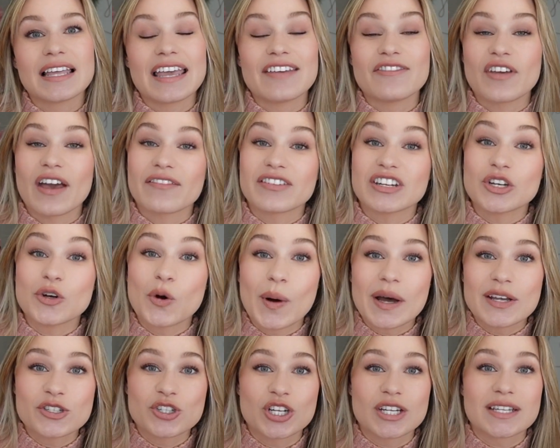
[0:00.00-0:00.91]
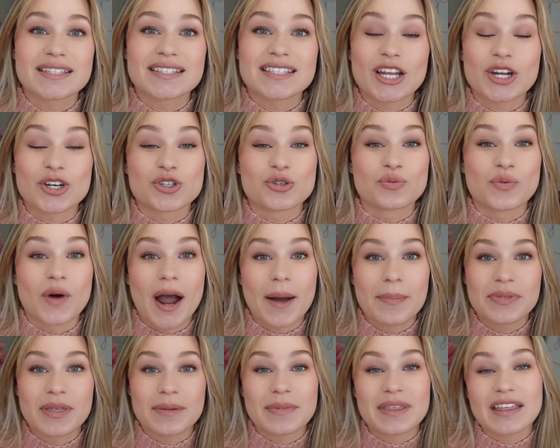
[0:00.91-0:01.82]
If you have any questions,
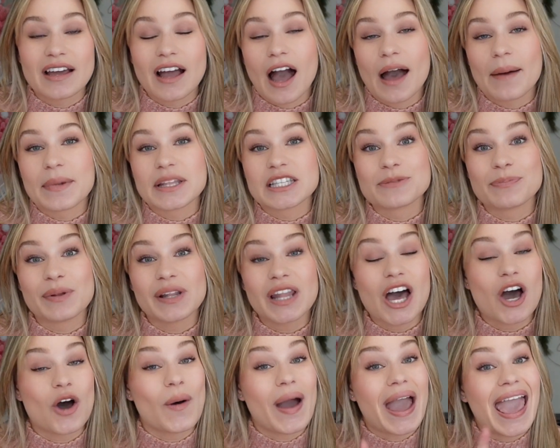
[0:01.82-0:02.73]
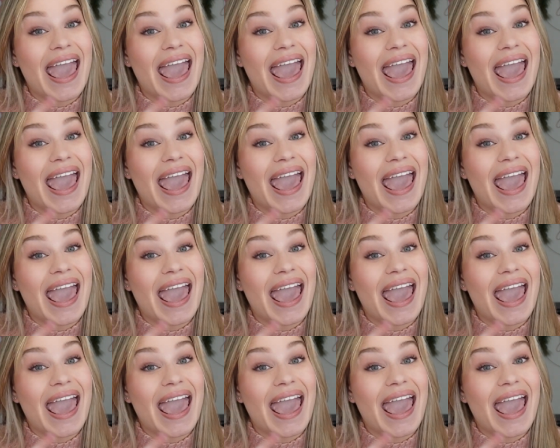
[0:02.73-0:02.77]
drop them in the comments below.